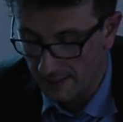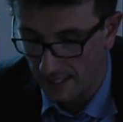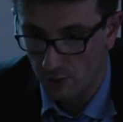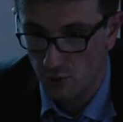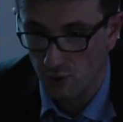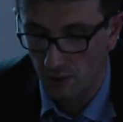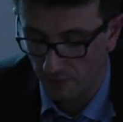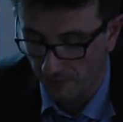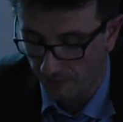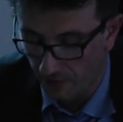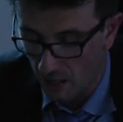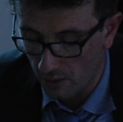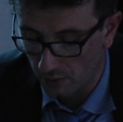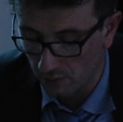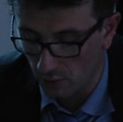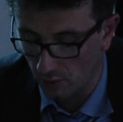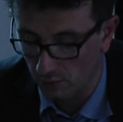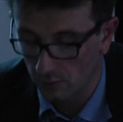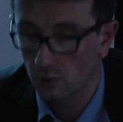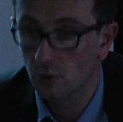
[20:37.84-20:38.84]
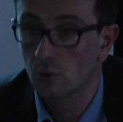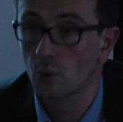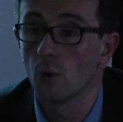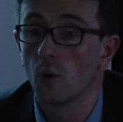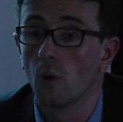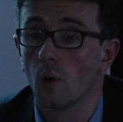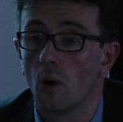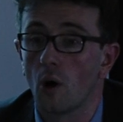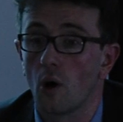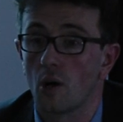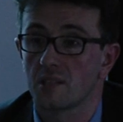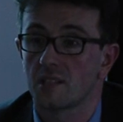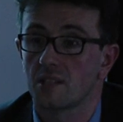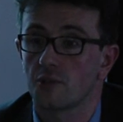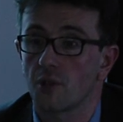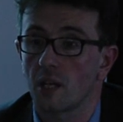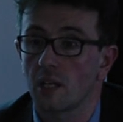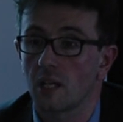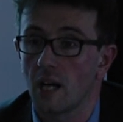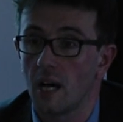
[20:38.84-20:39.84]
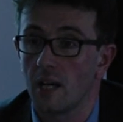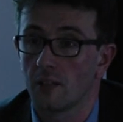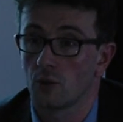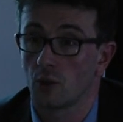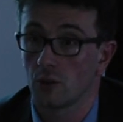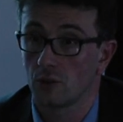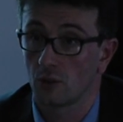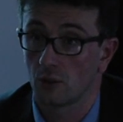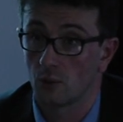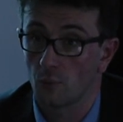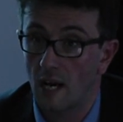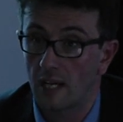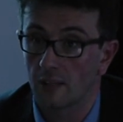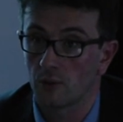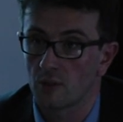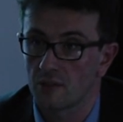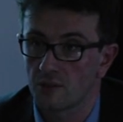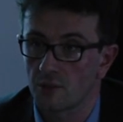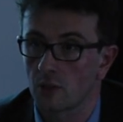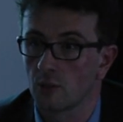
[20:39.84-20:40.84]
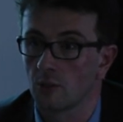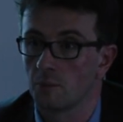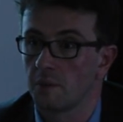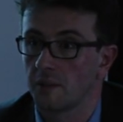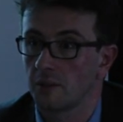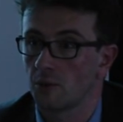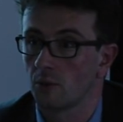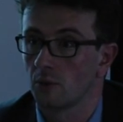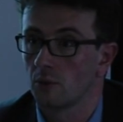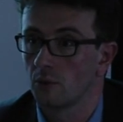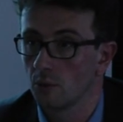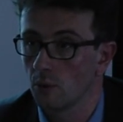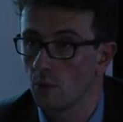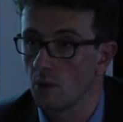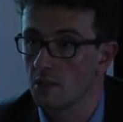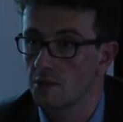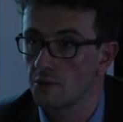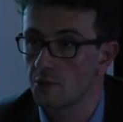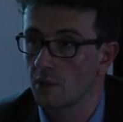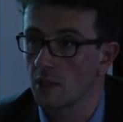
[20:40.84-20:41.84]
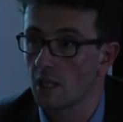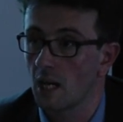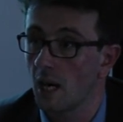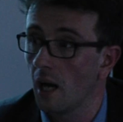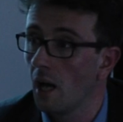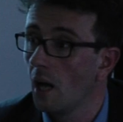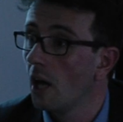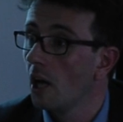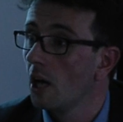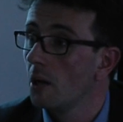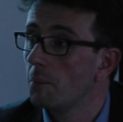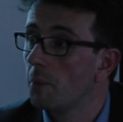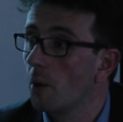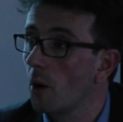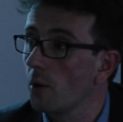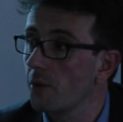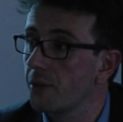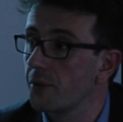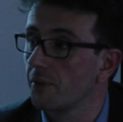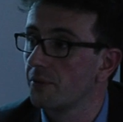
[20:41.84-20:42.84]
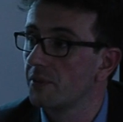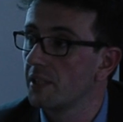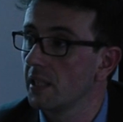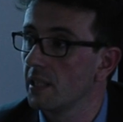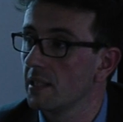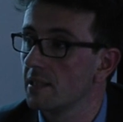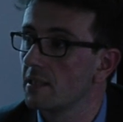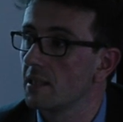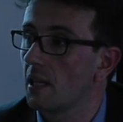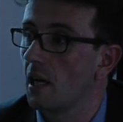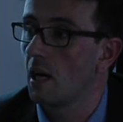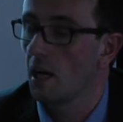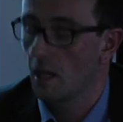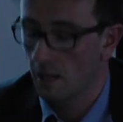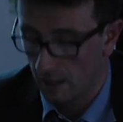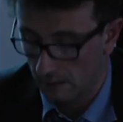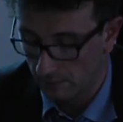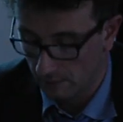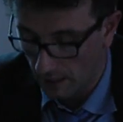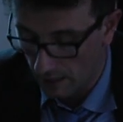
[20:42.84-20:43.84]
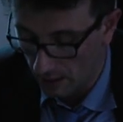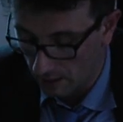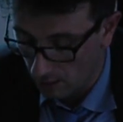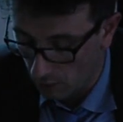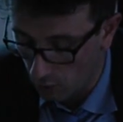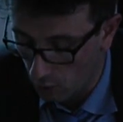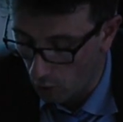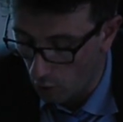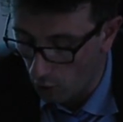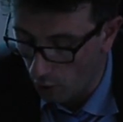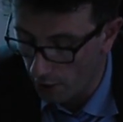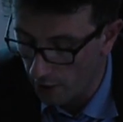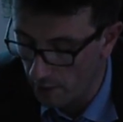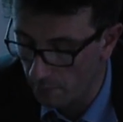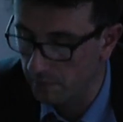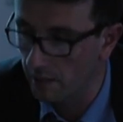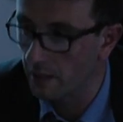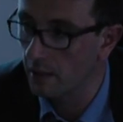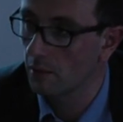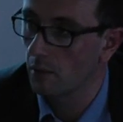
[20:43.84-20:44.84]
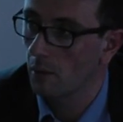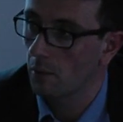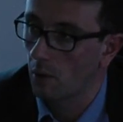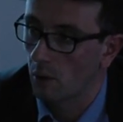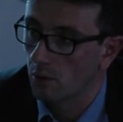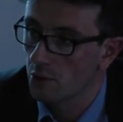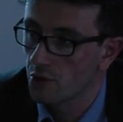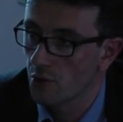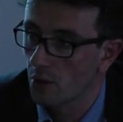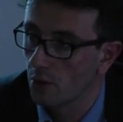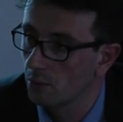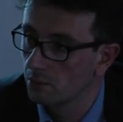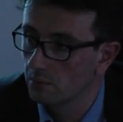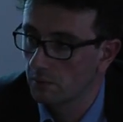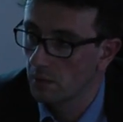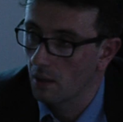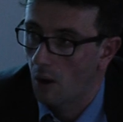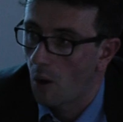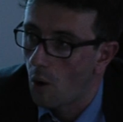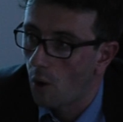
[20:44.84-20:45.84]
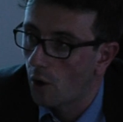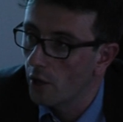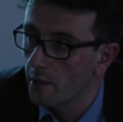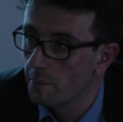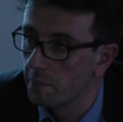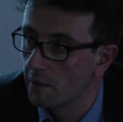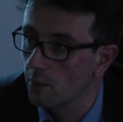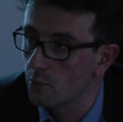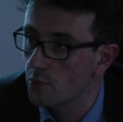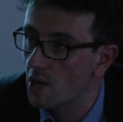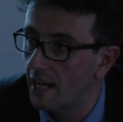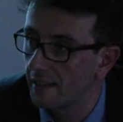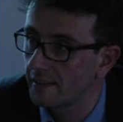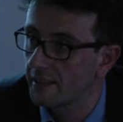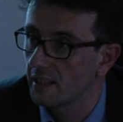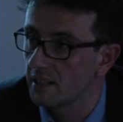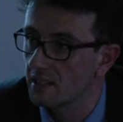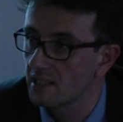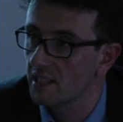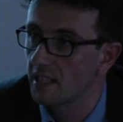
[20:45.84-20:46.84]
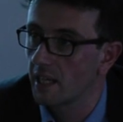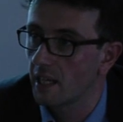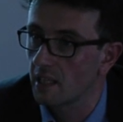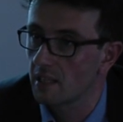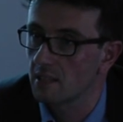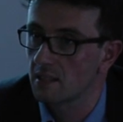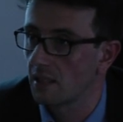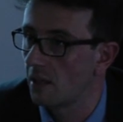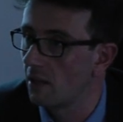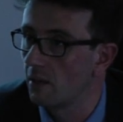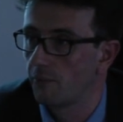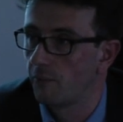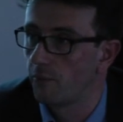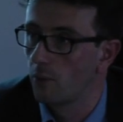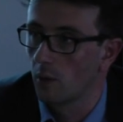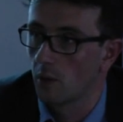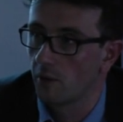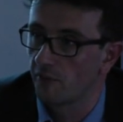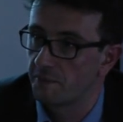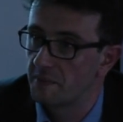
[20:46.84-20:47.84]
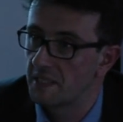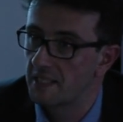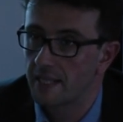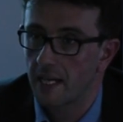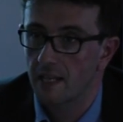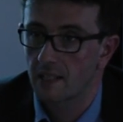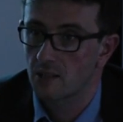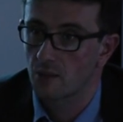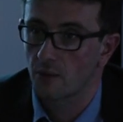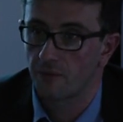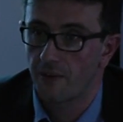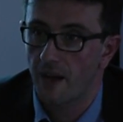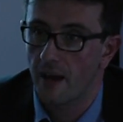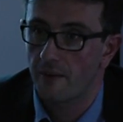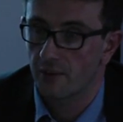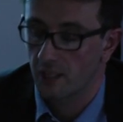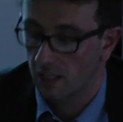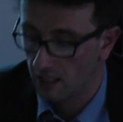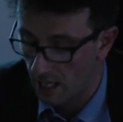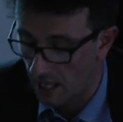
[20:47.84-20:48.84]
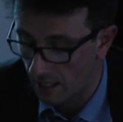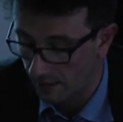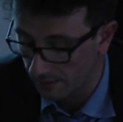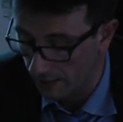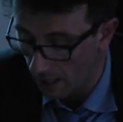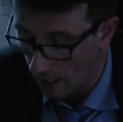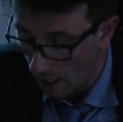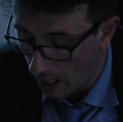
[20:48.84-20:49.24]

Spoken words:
actually found on 2 ostraca, not on 1 ostracon, but on 2 ostraca. Both of these horribly show horrible writing skills, full of mistakes of every kind.